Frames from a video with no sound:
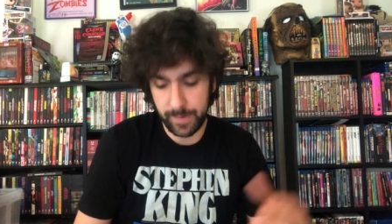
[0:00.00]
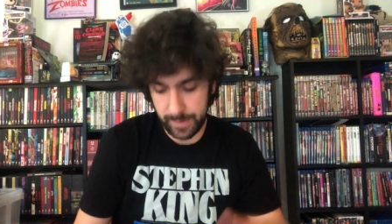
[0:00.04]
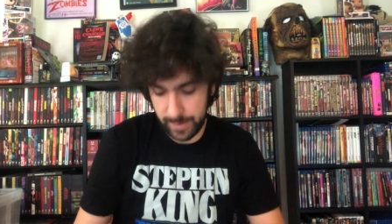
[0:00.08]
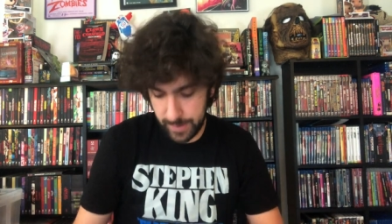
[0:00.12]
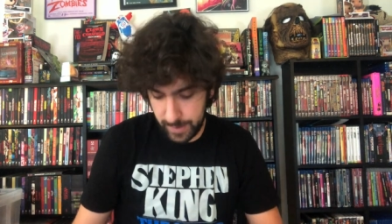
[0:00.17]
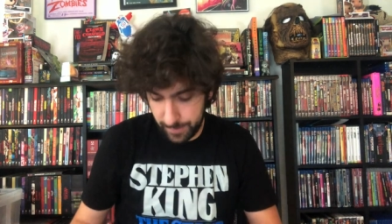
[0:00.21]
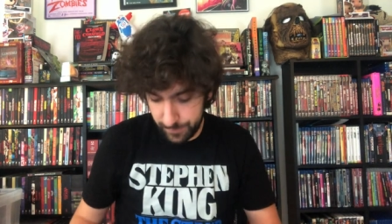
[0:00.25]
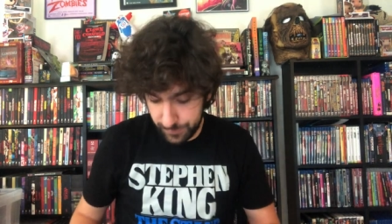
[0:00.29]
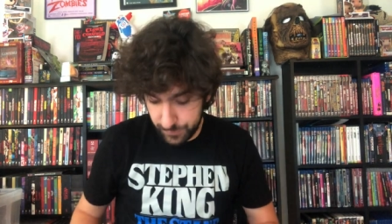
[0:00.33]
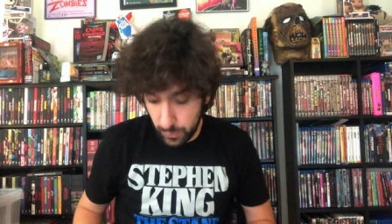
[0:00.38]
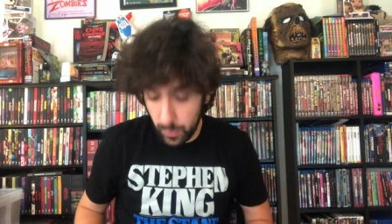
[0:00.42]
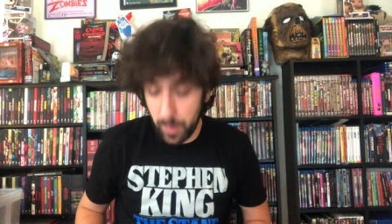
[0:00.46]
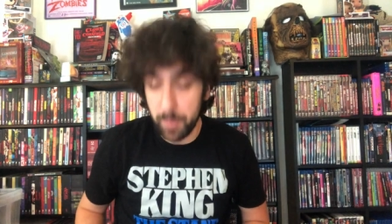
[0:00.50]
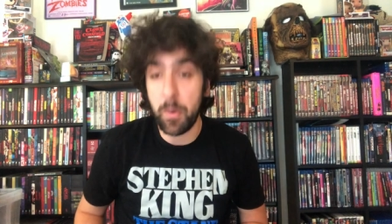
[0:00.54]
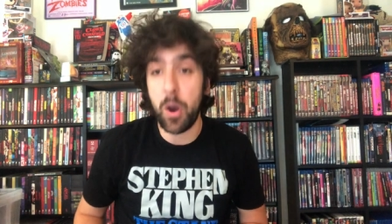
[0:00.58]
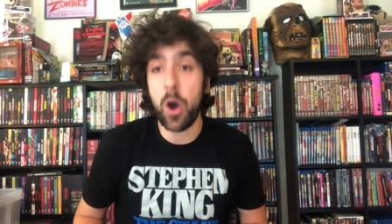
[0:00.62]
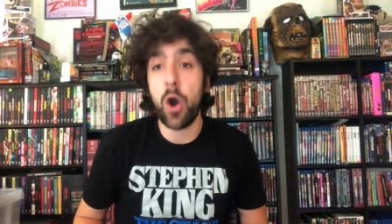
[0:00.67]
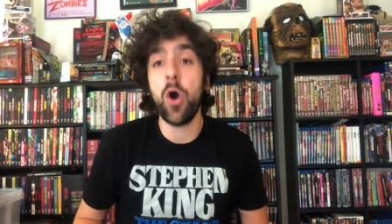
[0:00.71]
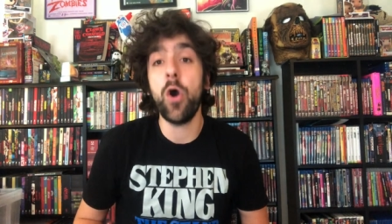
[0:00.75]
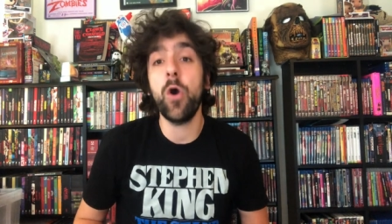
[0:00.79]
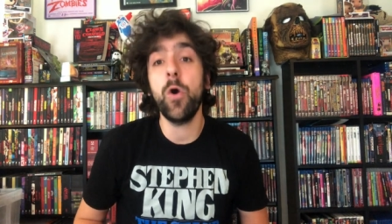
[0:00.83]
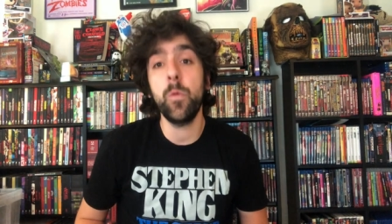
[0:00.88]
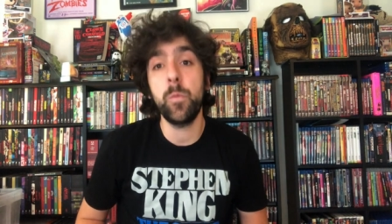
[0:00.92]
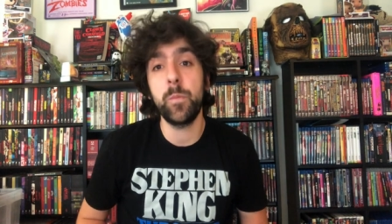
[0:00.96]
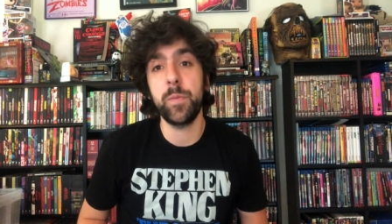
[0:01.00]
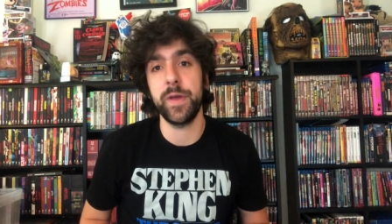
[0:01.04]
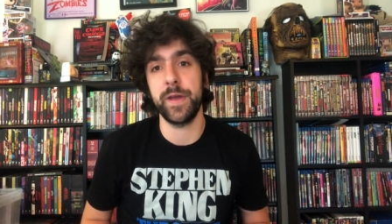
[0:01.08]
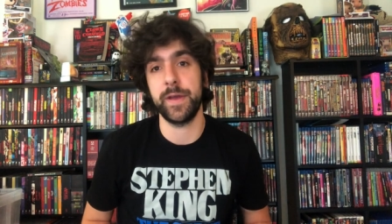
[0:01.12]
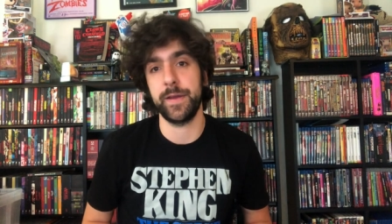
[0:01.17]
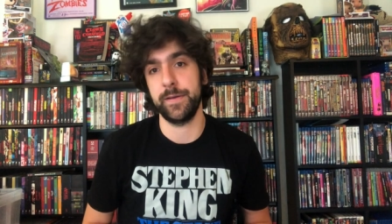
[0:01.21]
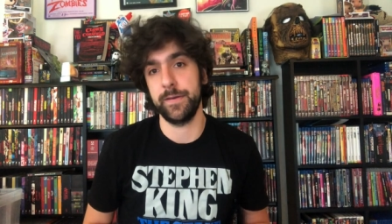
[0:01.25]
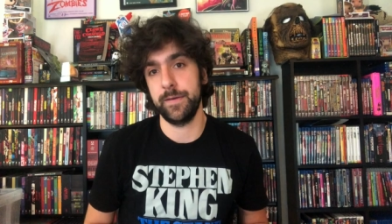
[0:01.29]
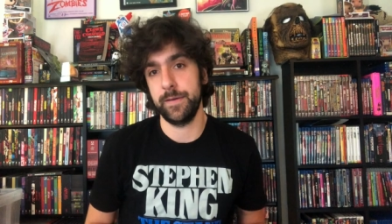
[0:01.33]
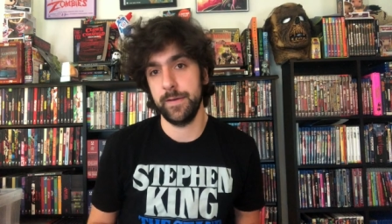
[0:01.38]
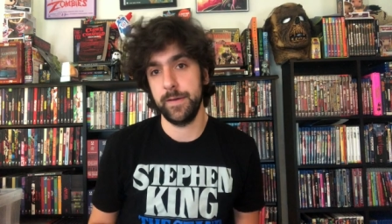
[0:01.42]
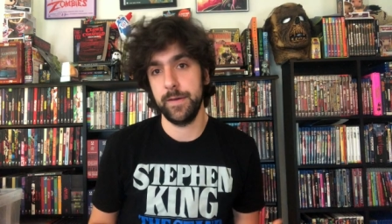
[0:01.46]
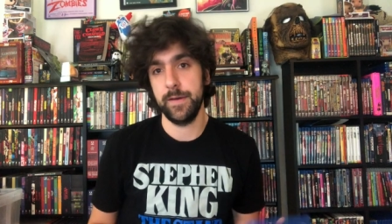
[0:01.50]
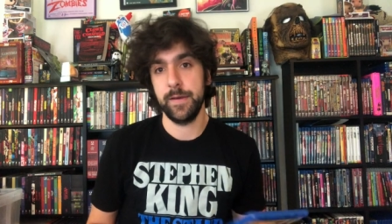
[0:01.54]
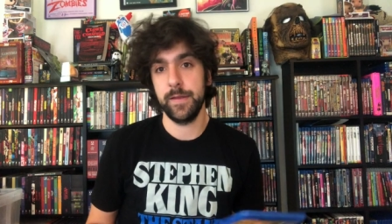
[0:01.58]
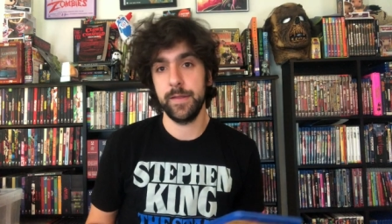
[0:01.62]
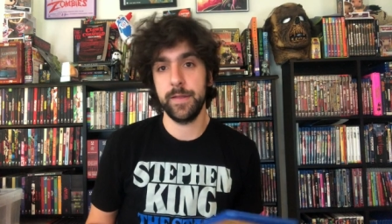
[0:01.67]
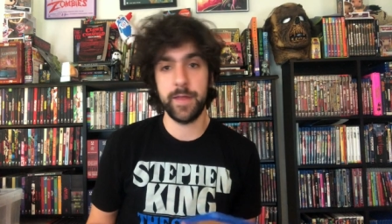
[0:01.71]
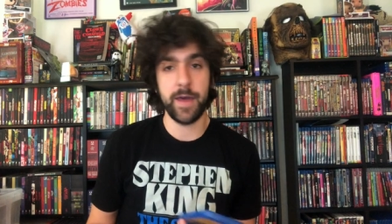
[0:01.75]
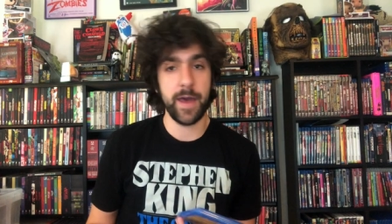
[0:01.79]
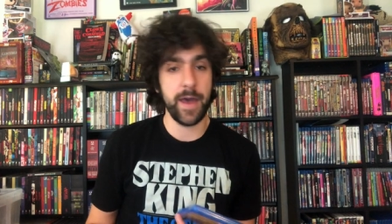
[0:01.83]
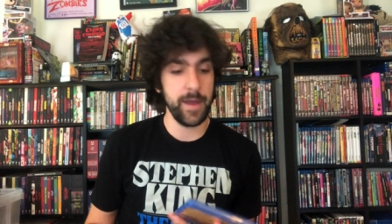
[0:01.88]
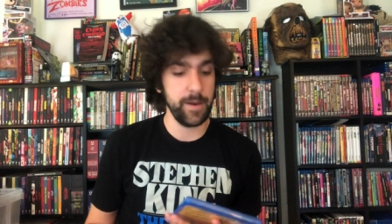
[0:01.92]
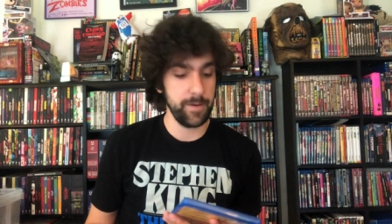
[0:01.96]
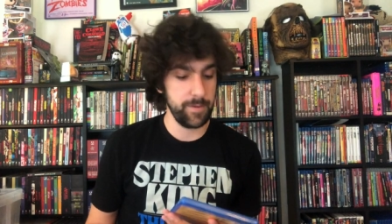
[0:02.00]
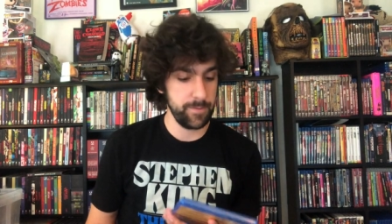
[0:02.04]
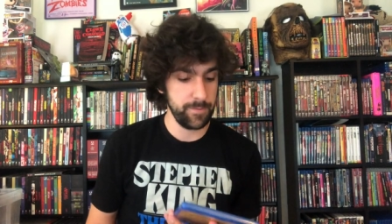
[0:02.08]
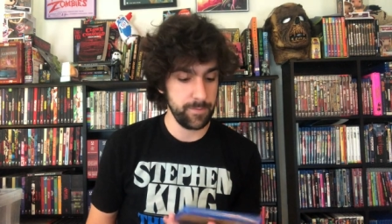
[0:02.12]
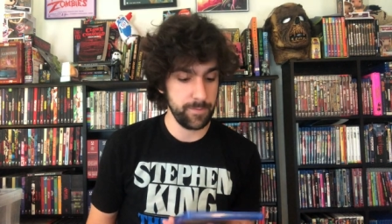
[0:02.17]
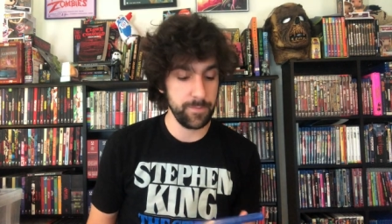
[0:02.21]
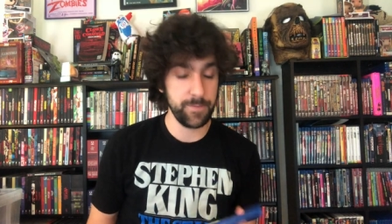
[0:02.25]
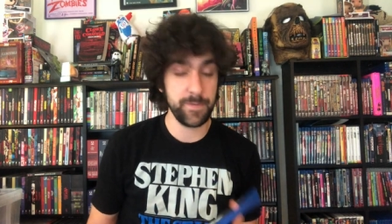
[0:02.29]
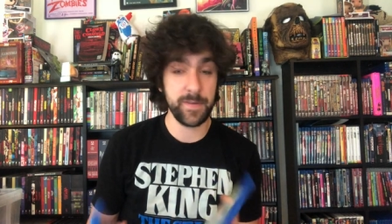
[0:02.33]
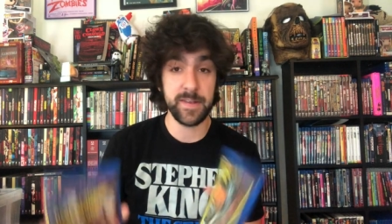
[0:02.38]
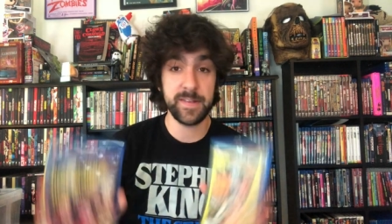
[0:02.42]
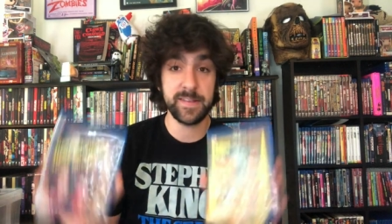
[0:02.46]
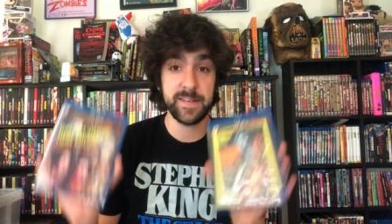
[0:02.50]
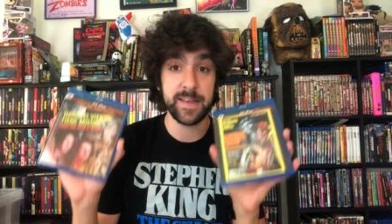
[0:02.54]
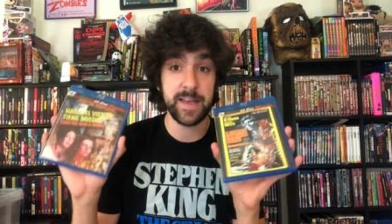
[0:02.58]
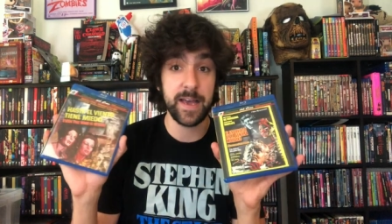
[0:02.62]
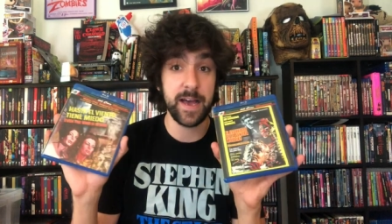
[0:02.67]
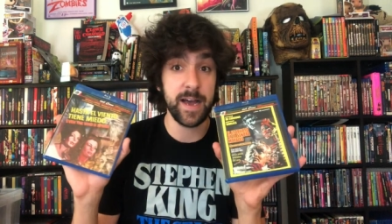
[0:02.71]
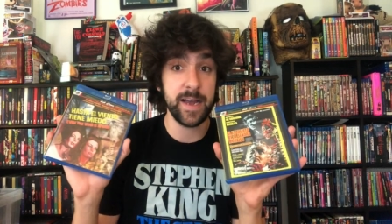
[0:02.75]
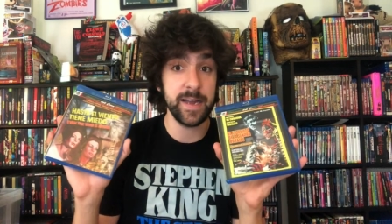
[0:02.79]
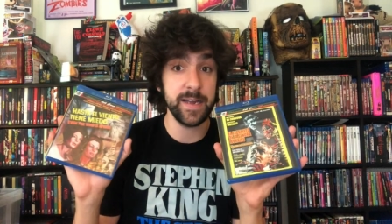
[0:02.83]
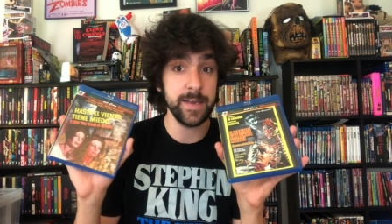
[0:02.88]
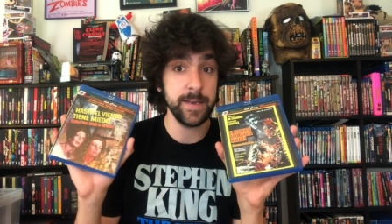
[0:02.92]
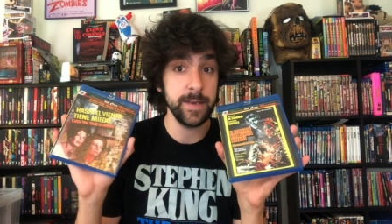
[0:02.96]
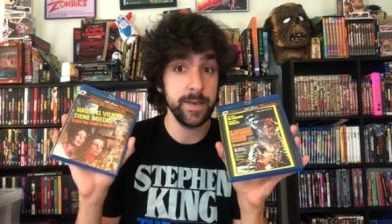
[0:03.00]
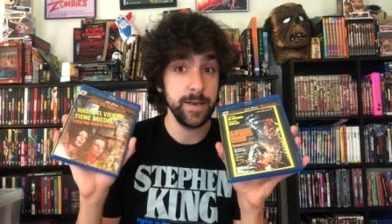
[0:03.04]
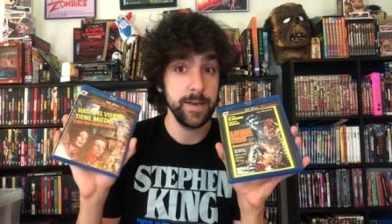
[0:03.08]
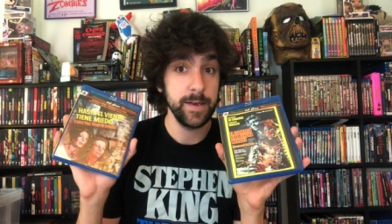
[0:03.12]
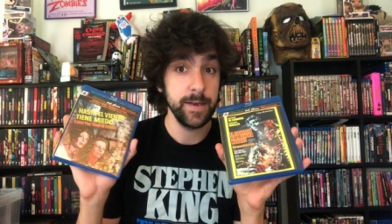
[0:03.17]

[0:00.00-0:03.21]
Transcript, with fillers: Uh, so I'm hoping that VCI